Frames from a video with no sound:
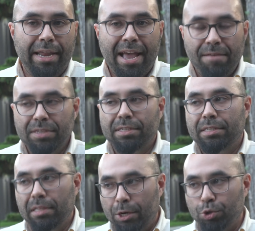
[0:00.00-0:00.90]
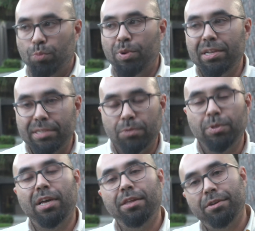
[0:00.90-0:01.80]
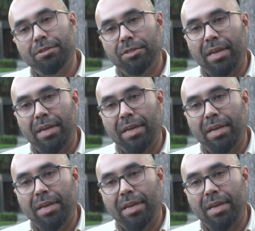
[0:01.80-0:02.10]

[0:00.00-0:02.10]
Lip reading: have this intellectual process with others